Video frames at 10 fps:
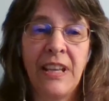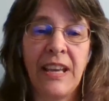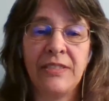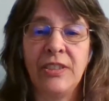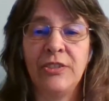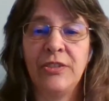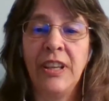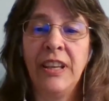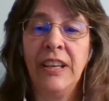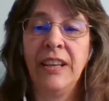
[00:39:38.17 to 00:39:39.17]

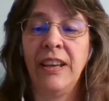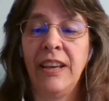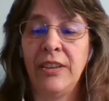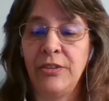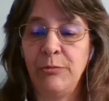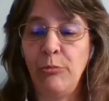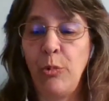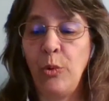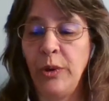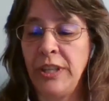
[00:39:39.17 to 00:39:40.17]
Yes, as
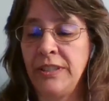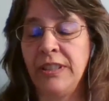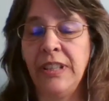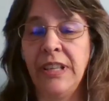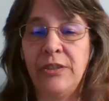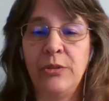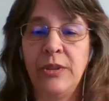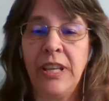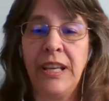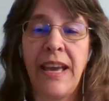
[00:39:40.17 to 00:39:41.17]
pointedly as
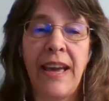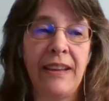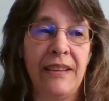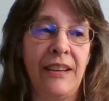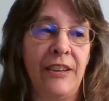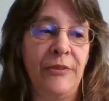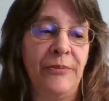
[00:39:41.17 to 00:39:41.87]
you can get.